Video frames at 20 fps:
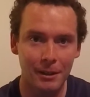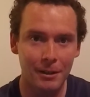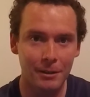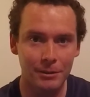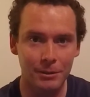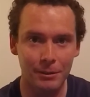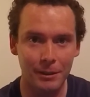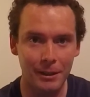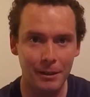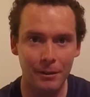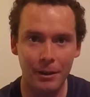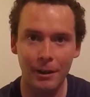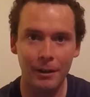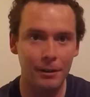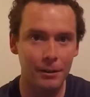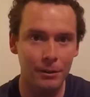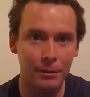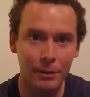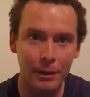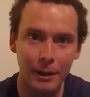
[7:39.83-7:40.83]
so now he can
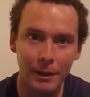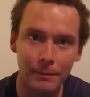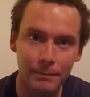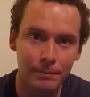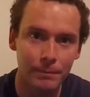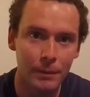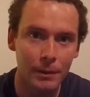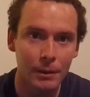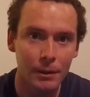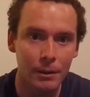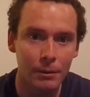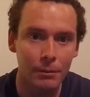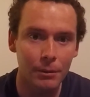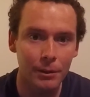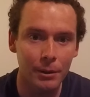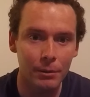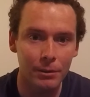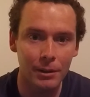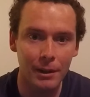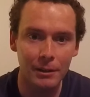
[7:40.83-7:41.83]
do that
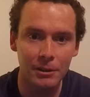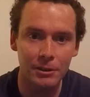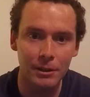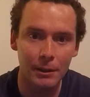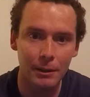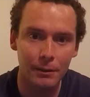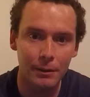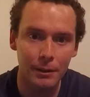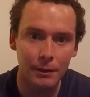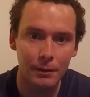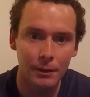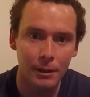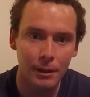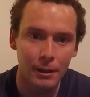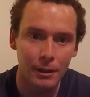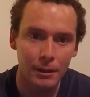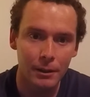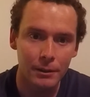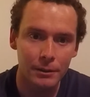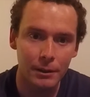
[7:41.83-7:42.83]
without touching anything.
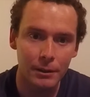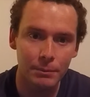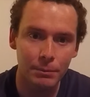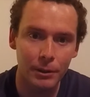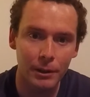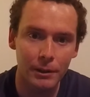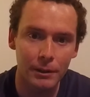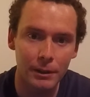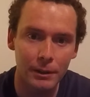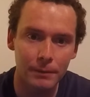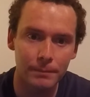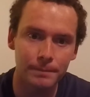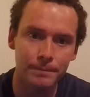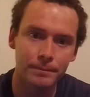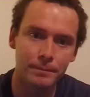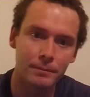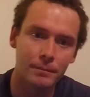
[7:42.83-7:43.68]
So that's pretty neat.